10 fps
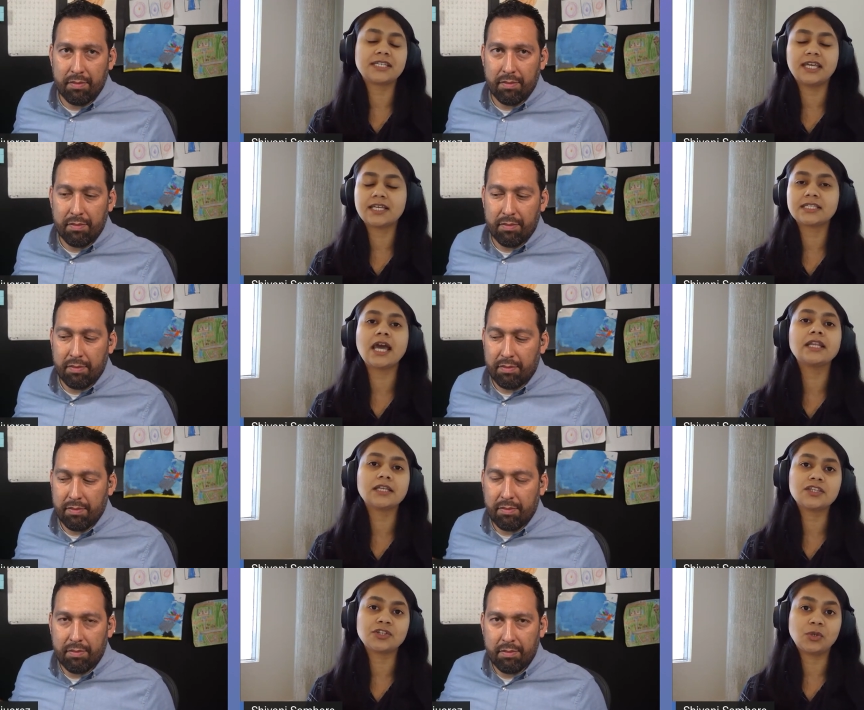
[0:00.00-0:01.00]
Speaker 1: data
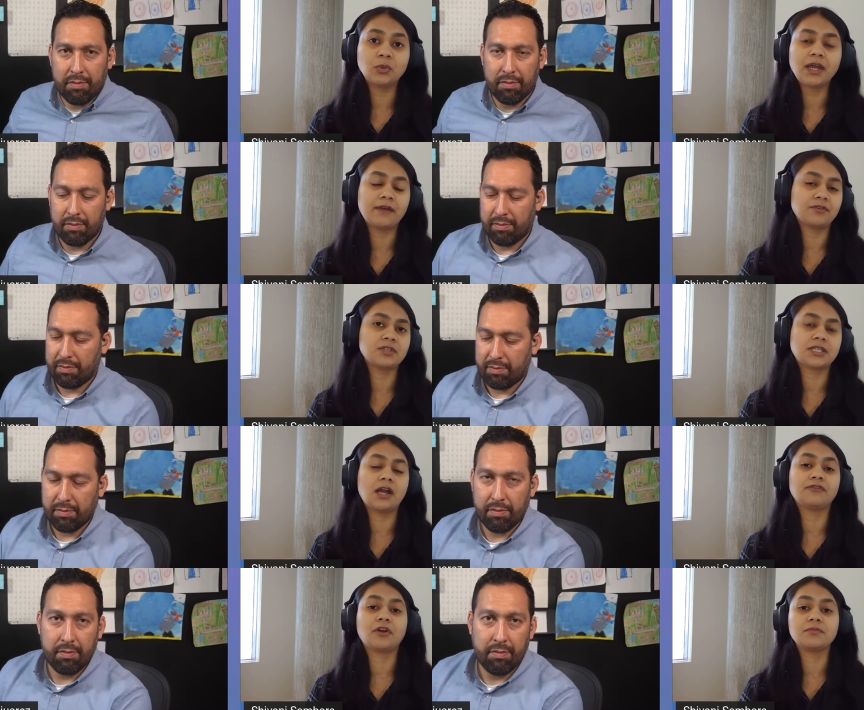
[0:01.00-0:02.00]
scientists don't have to
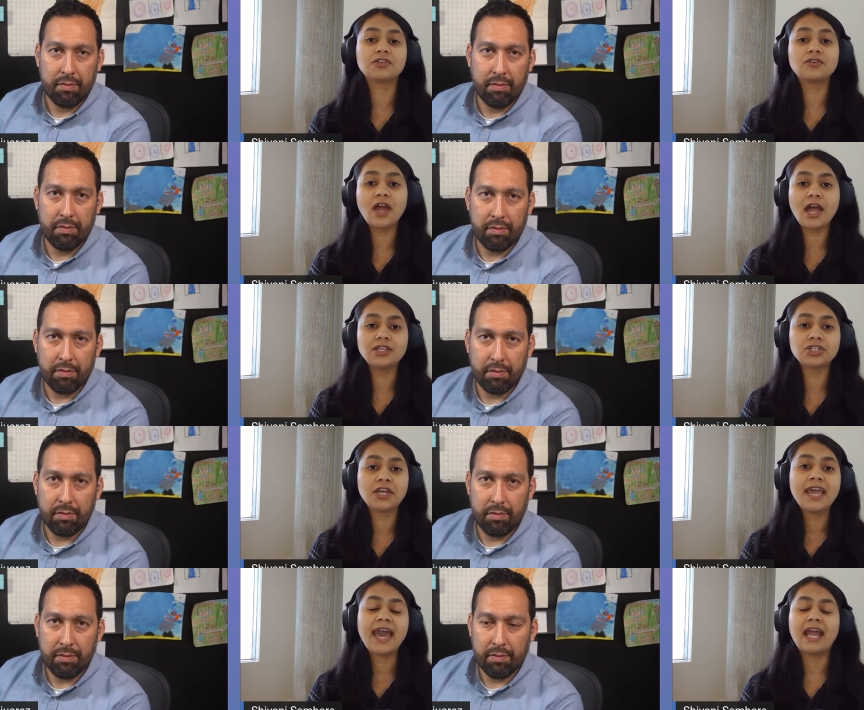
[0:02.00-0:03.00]
start from scratch,
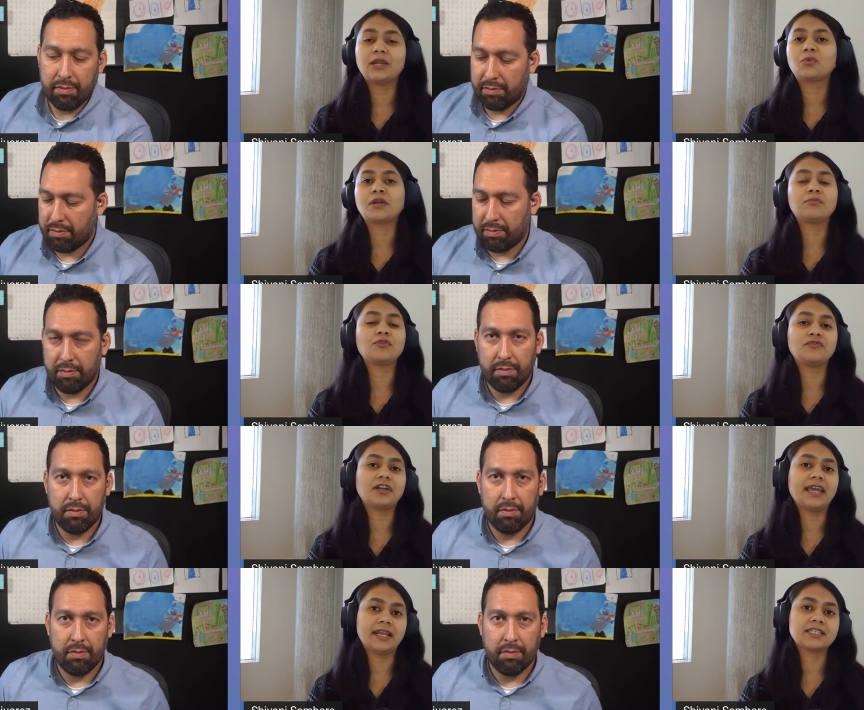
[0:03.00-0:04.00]
and it will improve
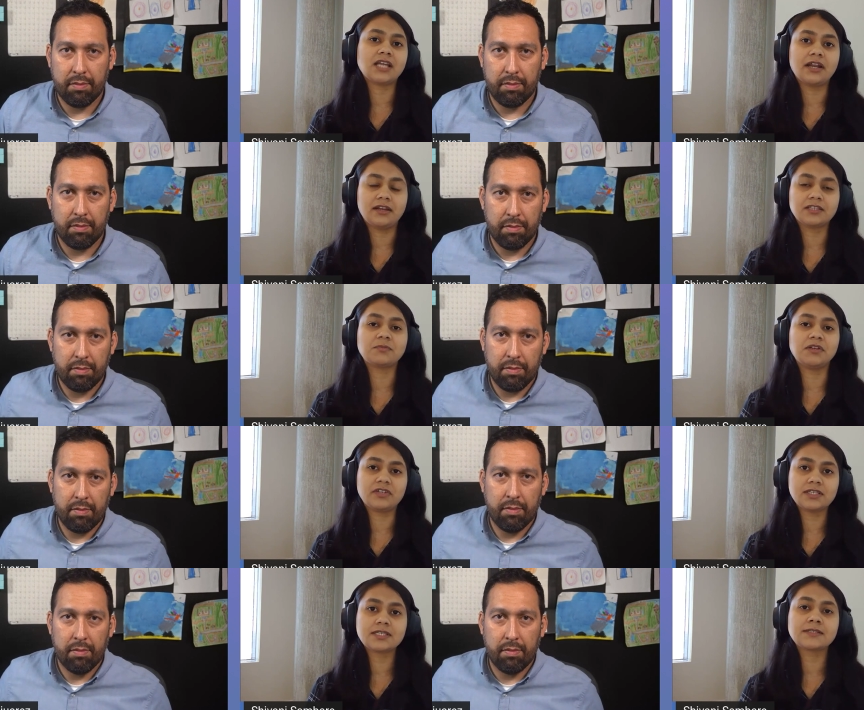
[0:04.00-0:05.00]
their getting started
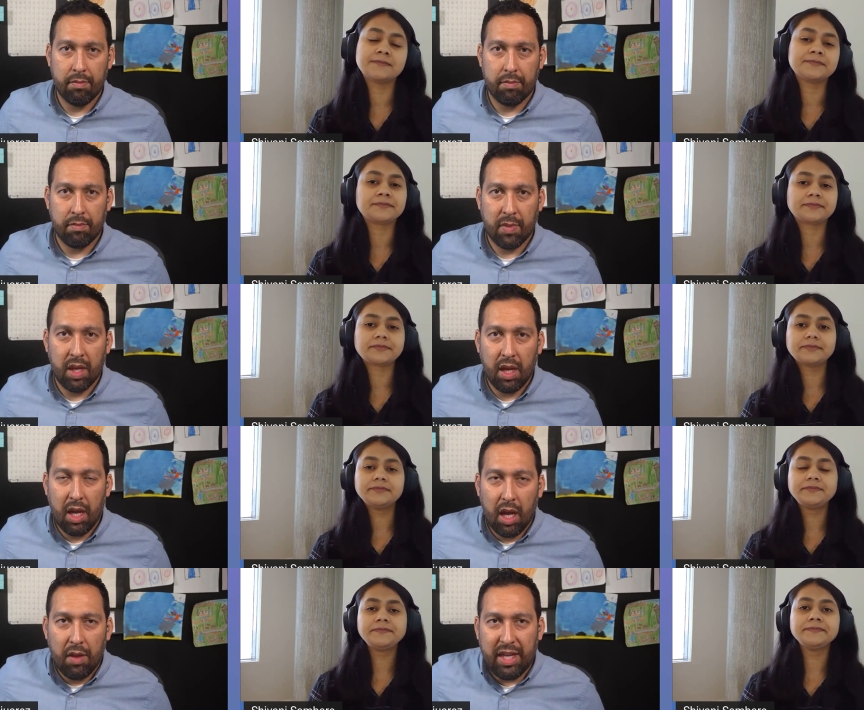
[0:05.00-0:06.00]
experience.
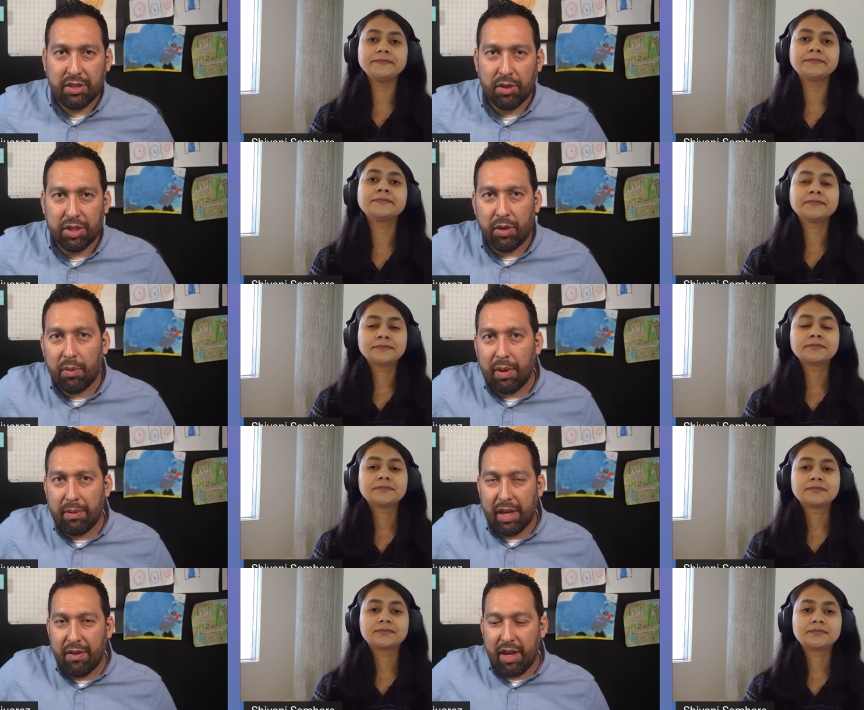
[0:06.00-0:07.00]
Speaker 2: That's cool. So
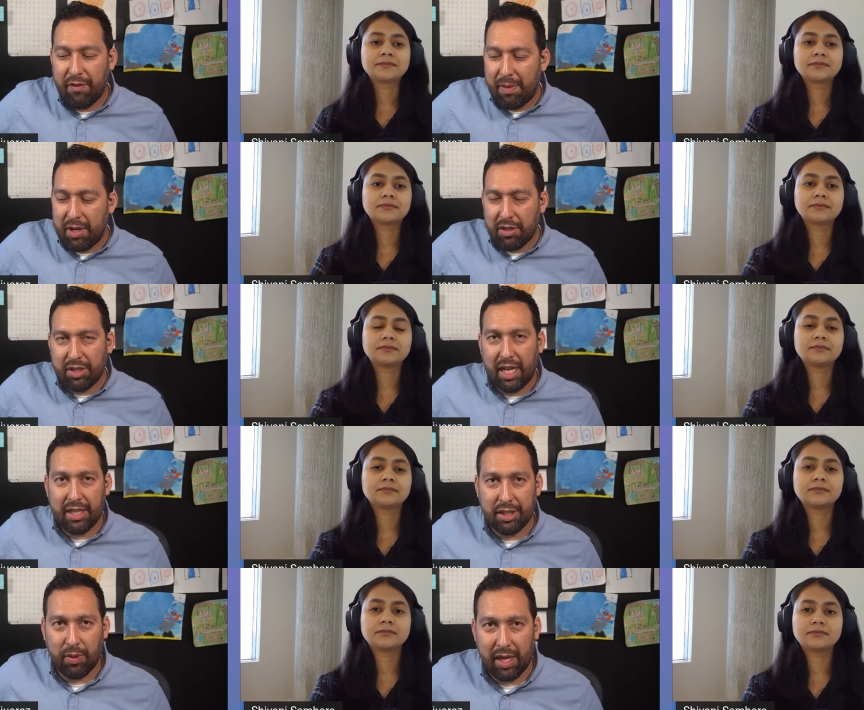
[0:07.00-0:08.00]
if I'm
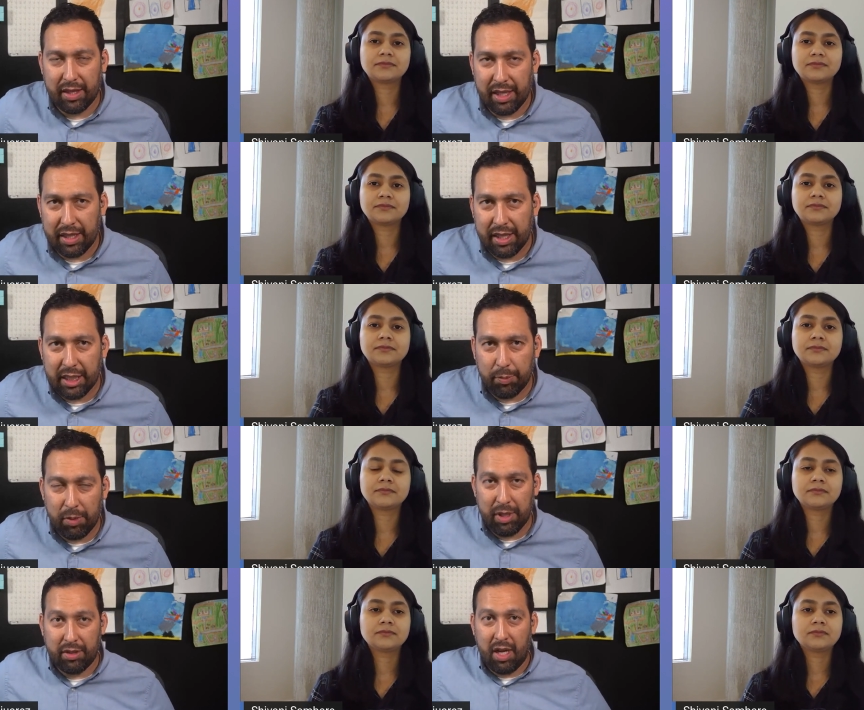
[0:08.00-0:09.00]
understanding this right, these
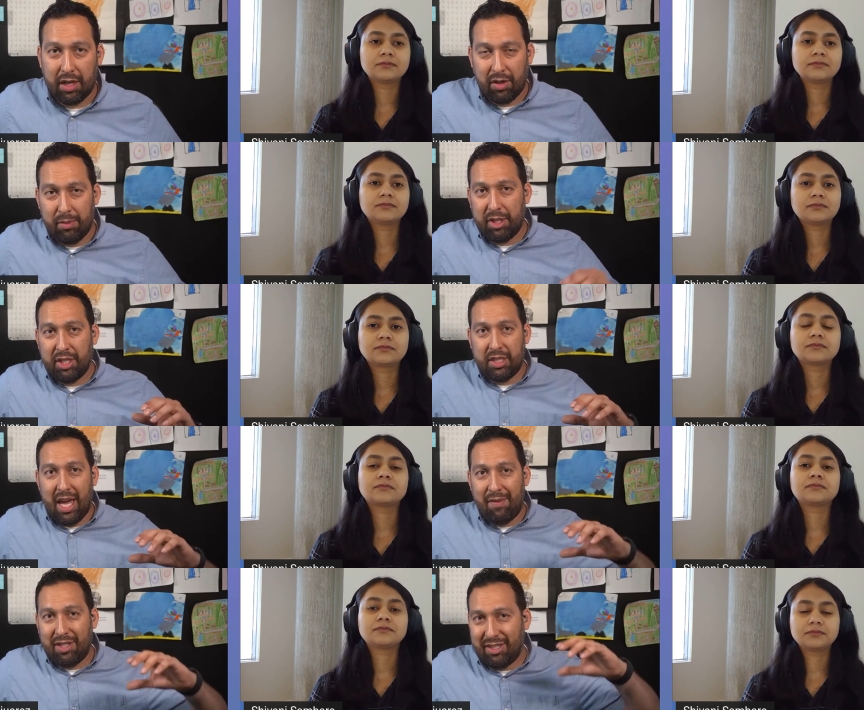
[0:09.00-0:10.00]
pre-built Docker images
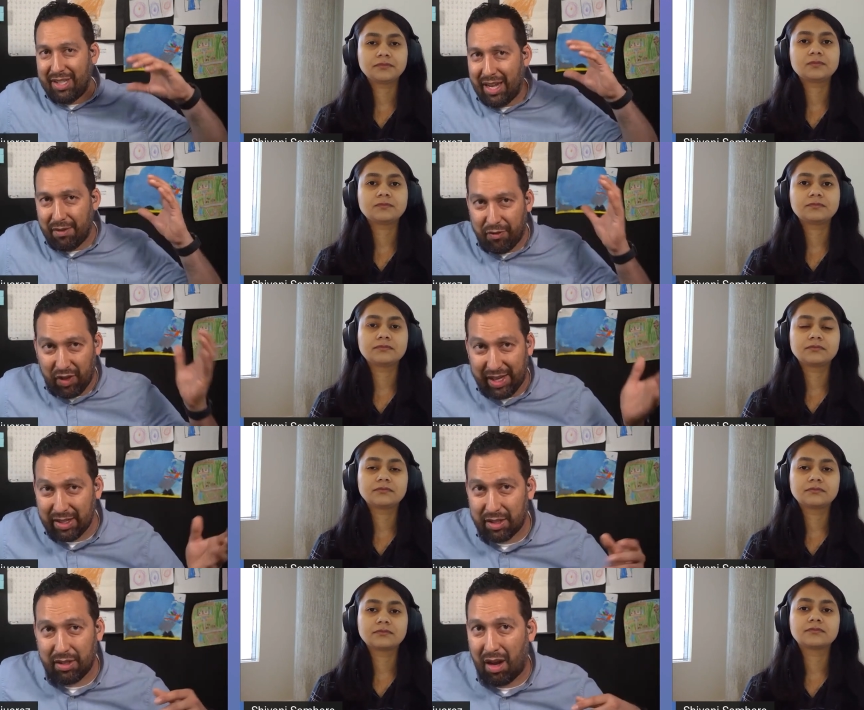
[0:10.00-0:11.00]
have a set of
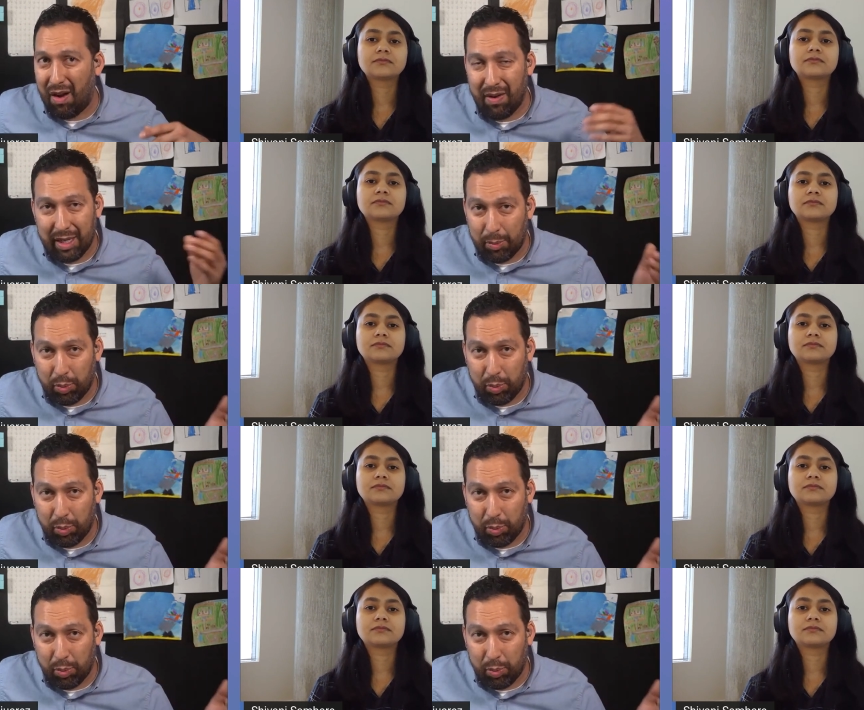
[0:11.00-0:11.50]
things already